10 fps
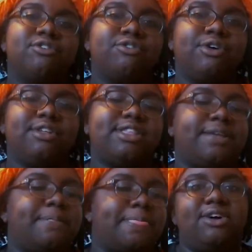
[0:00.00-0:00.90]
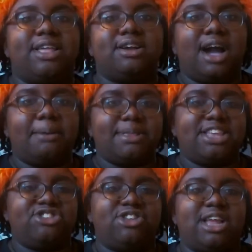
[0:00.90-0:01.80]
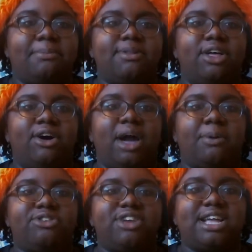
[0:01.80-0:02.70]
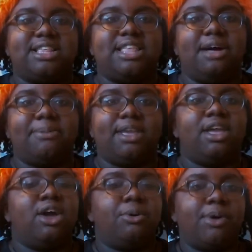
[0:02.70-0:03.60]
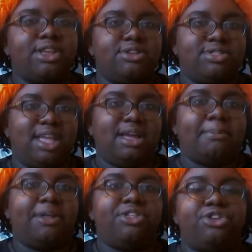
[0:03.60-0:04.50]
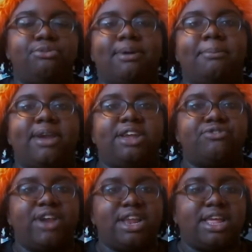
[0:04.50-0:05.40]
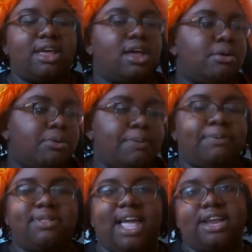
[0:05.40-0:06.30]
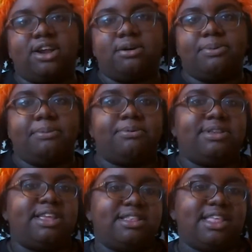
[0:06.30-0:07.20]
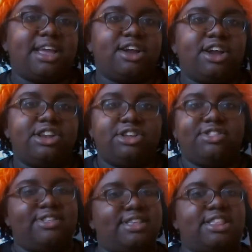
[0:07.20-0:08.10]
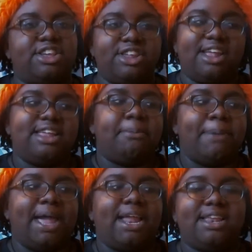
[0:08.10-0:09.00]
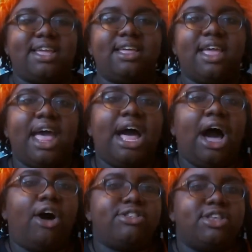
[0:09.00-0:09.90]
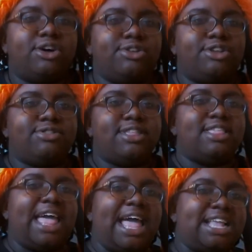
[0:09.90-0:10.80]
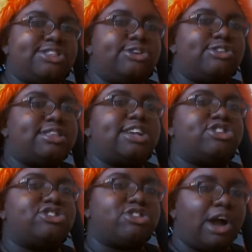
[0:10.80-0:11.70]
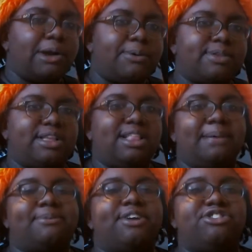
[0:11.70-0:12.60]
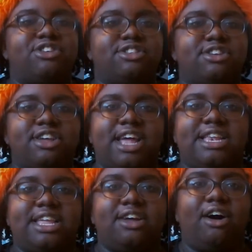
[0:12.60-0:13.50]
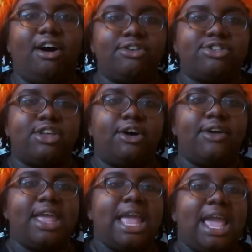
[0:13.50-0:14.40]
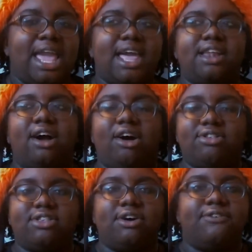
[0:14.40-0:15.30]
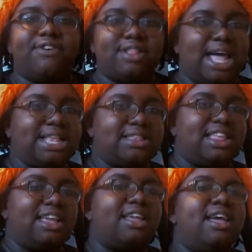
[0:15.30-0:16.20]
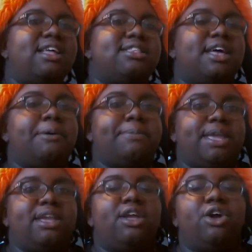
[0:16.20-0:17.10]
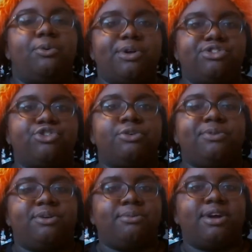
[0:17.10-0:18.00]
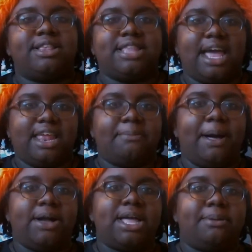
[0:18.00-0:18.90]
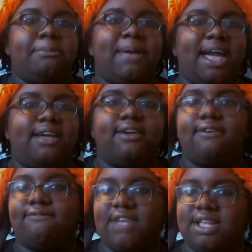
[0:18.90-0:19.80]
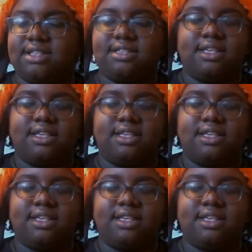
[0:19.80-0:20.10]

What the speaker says: Royalty. In the comment section down below, I want you guys to tell me, what do you think about the new member in Raina? Will people like her? Will people dislike her? Do you think this is a good idea, bad idea? Also, do you think the EXO/Star Wars collaboration is a good idea also? And also, for last thing, tell me which group you're more excited about coming back. VIXX,